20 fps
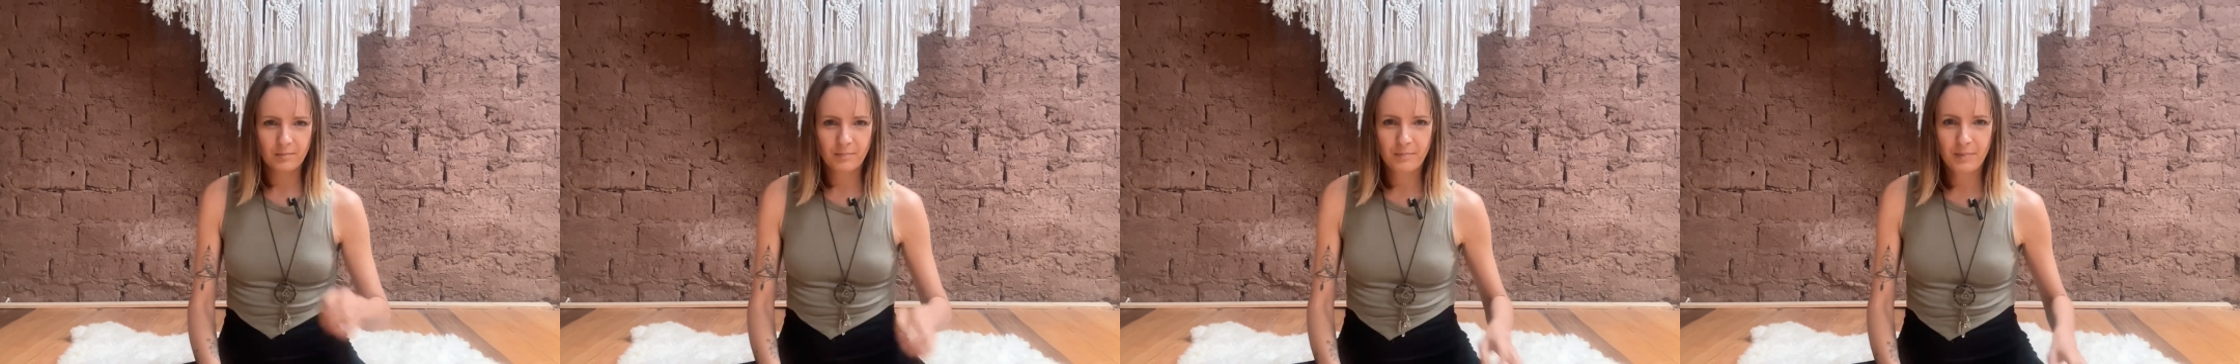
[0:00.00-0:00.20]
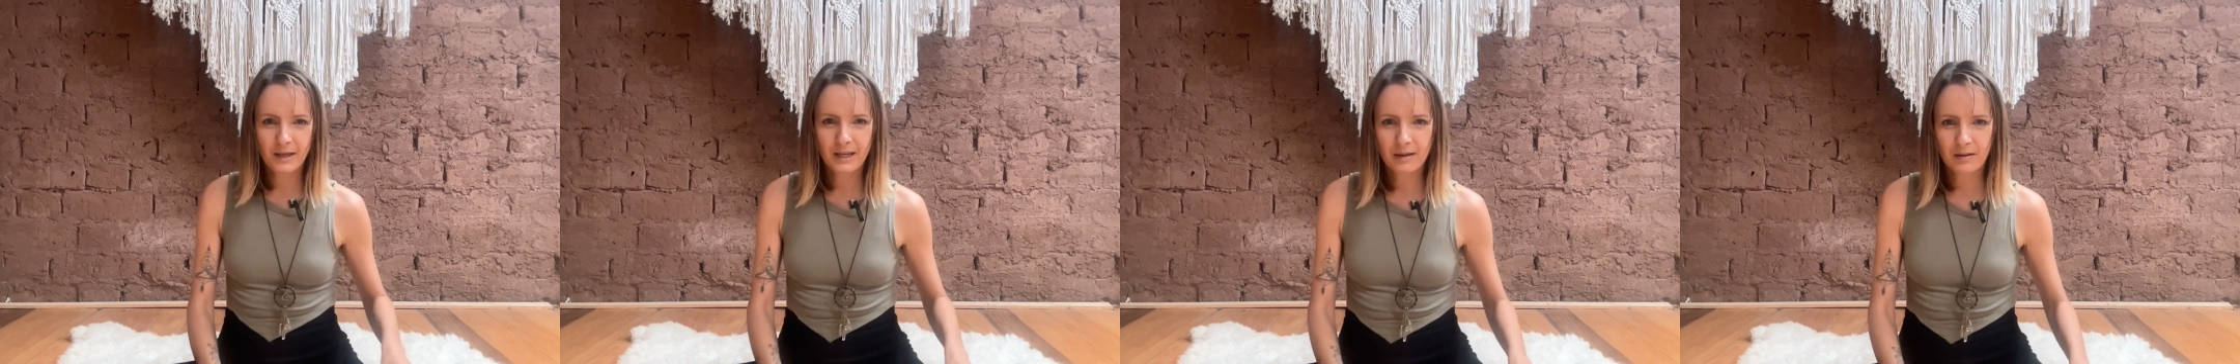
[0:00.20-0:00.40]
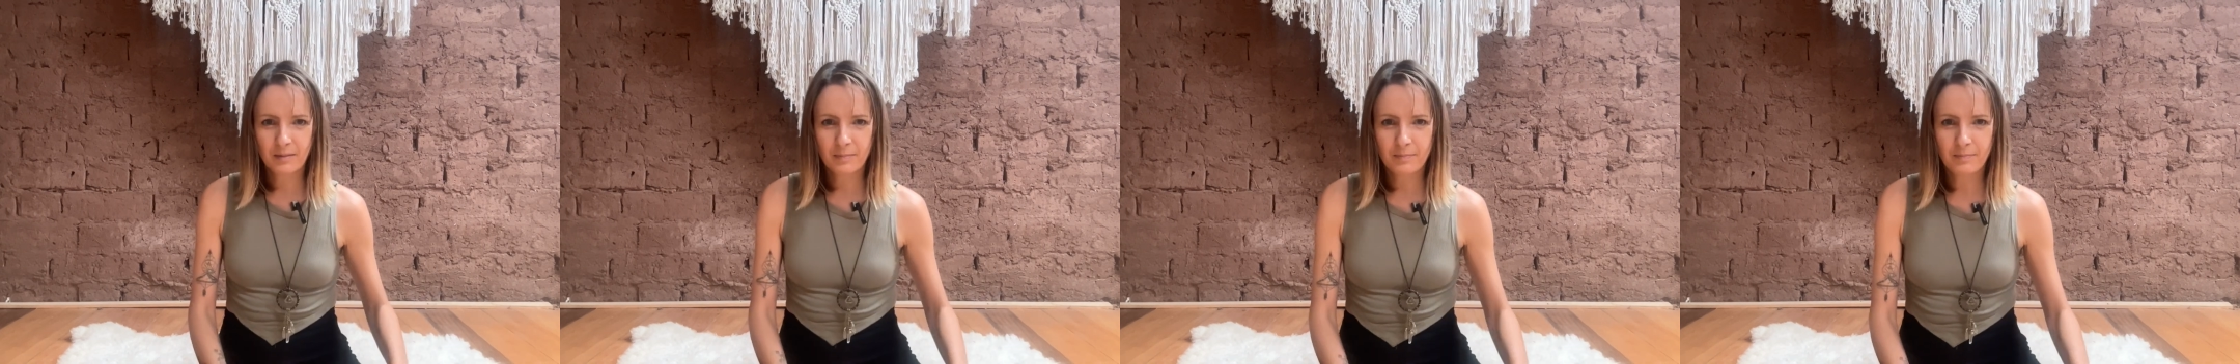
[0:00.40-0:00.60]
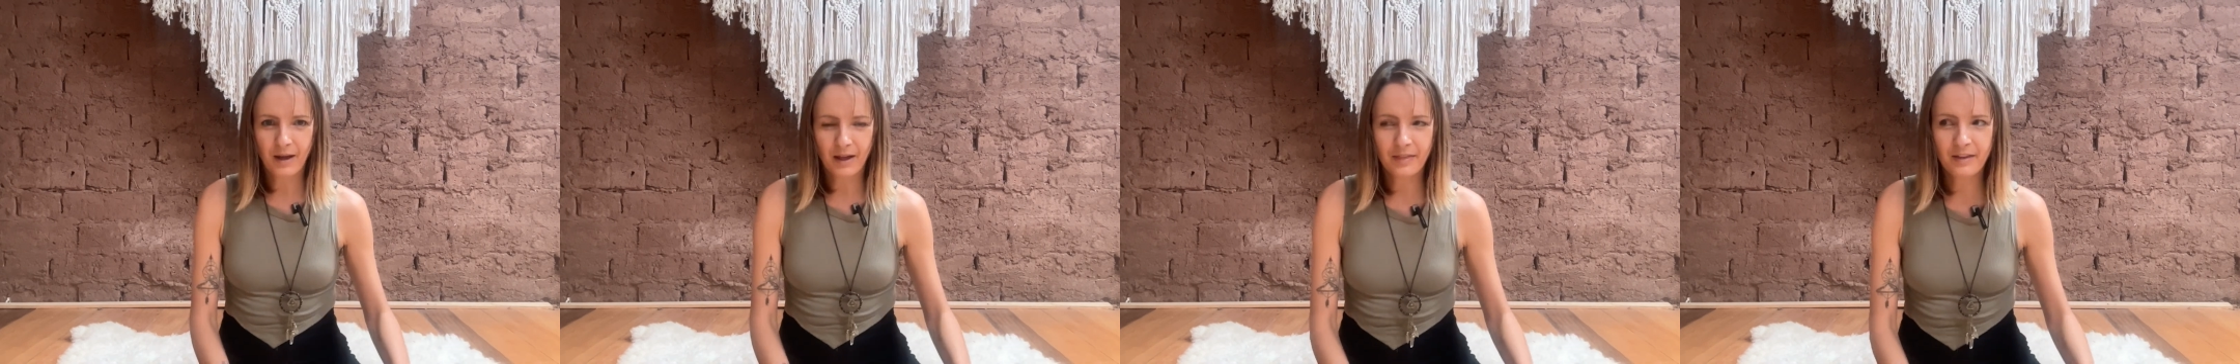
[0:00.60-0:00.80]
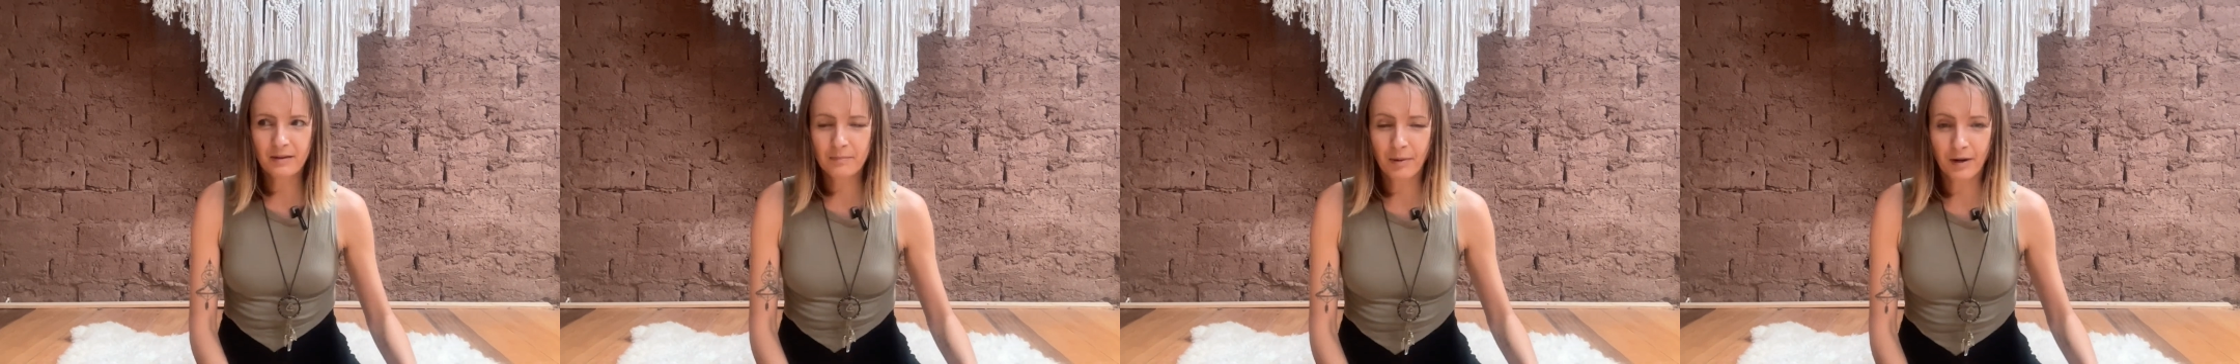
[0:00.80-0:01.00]
big, uh,
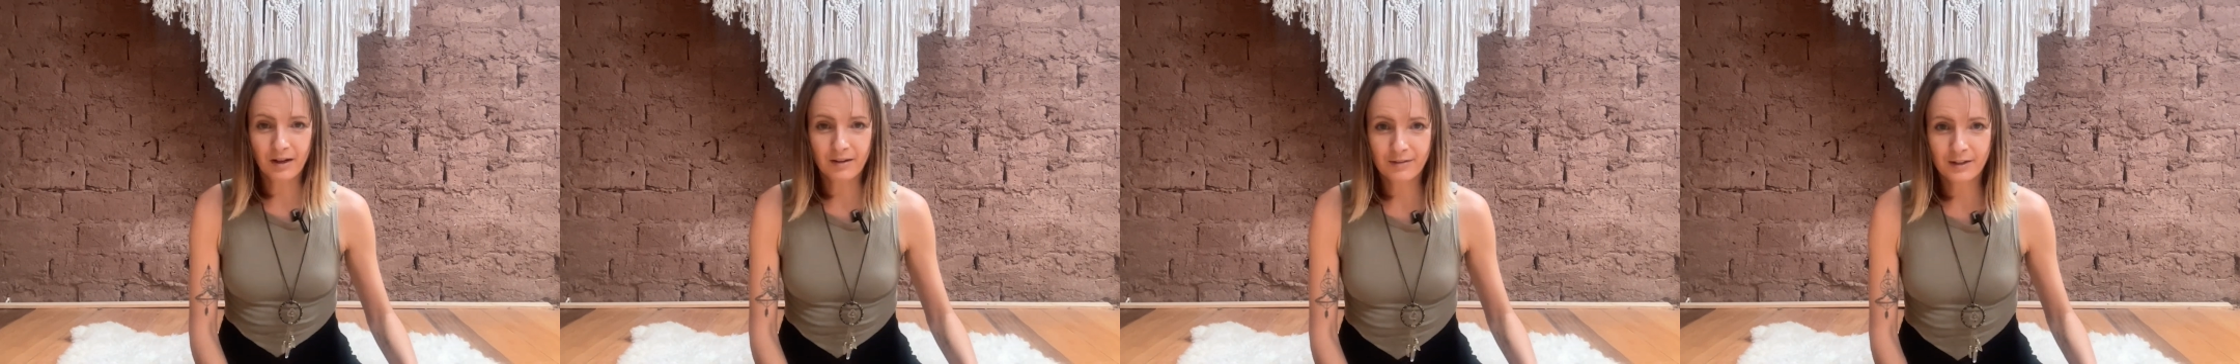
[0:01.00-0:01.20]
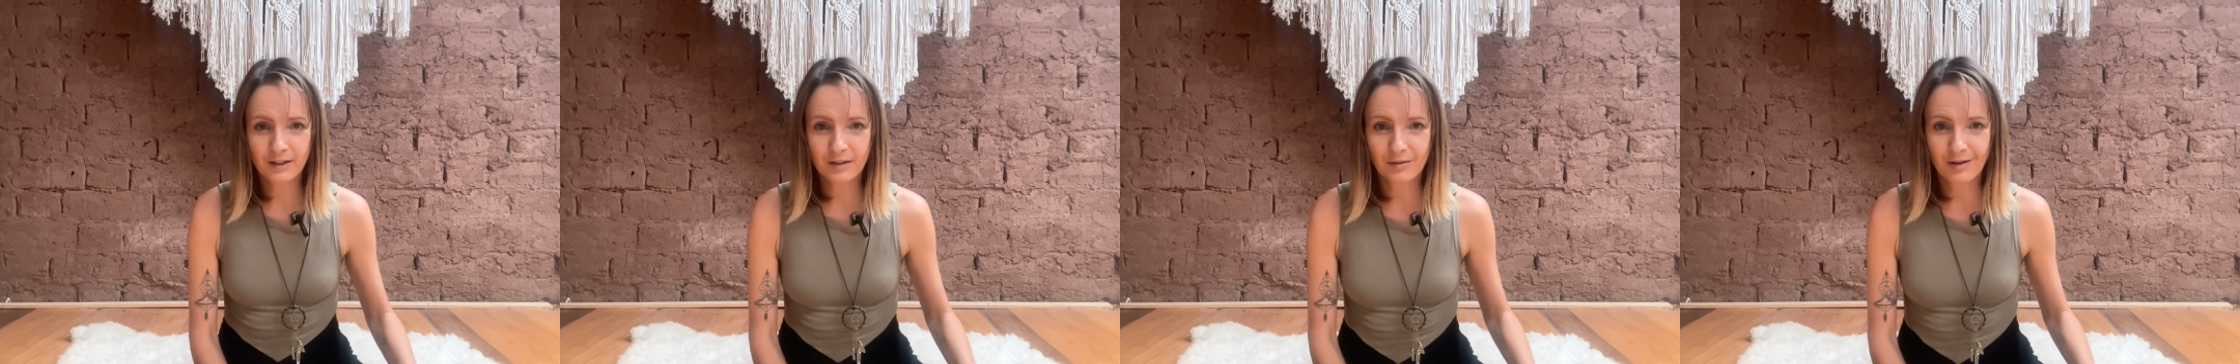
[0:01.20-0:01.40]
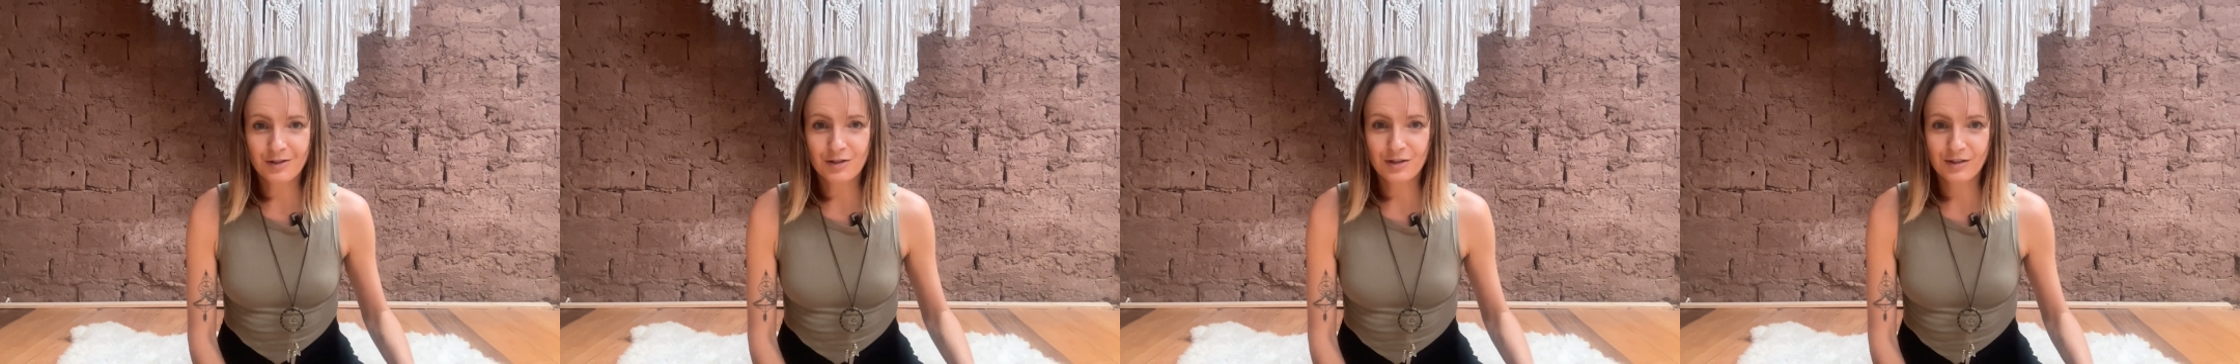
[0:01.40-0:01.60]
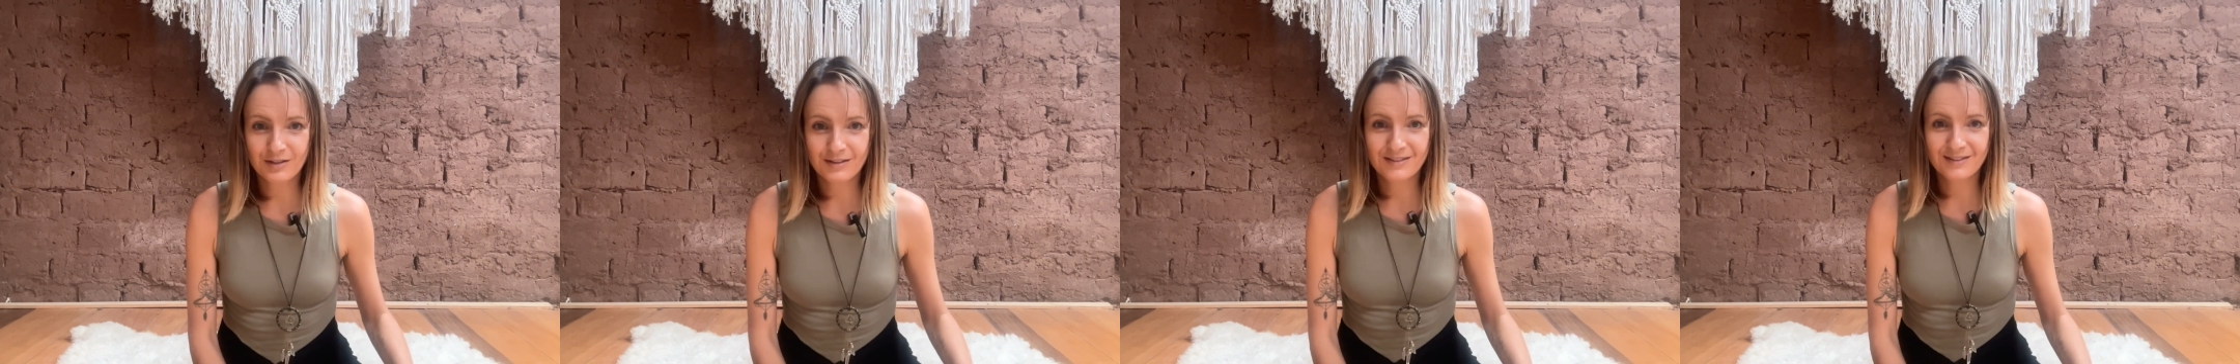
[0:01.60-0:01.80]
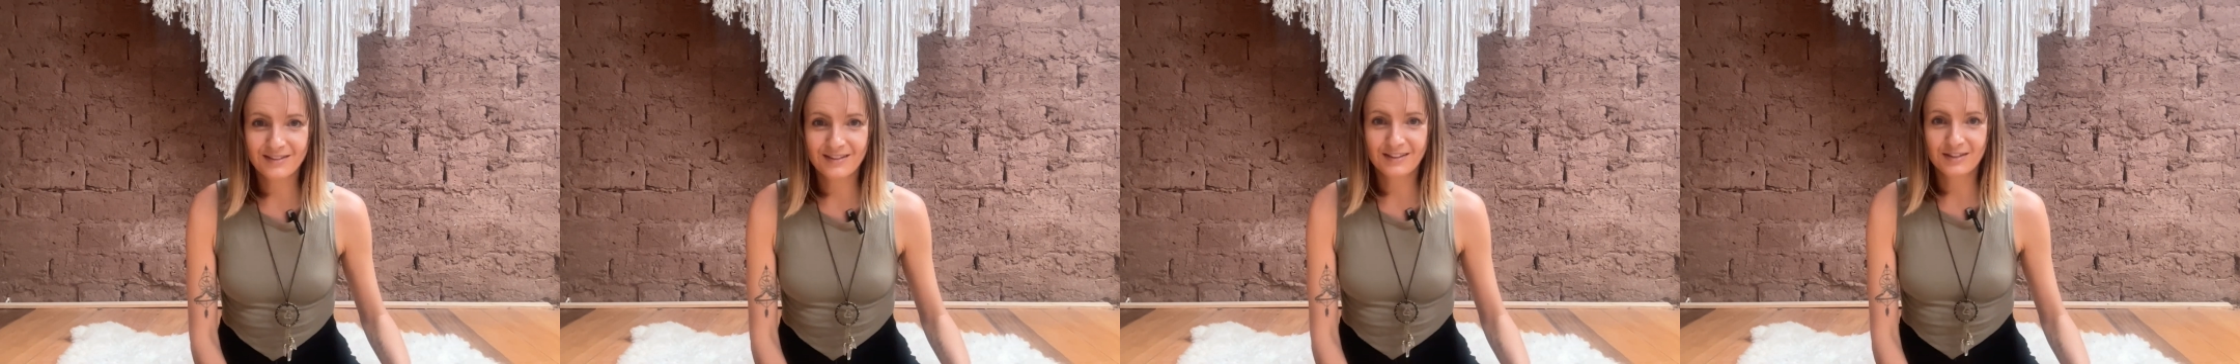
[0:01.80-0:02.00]
I think part of integration is,